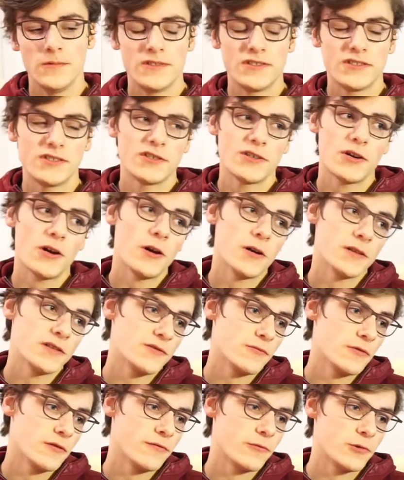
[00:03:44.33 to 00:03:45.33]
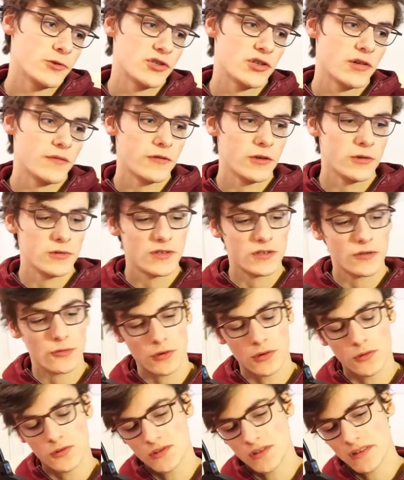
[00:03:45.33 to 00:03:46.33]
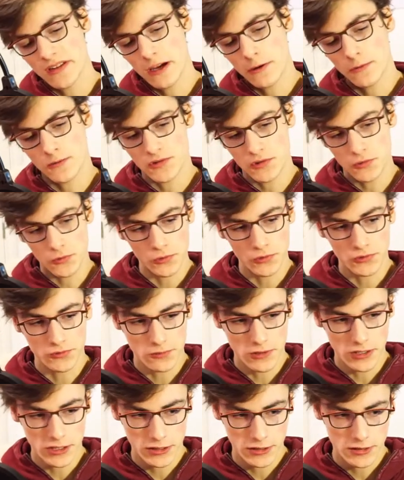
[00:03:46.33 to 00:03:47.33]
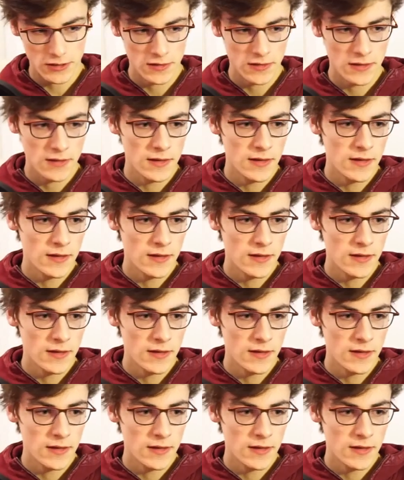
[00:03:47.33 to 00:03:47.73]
start with watching a few tutorials on how tools work,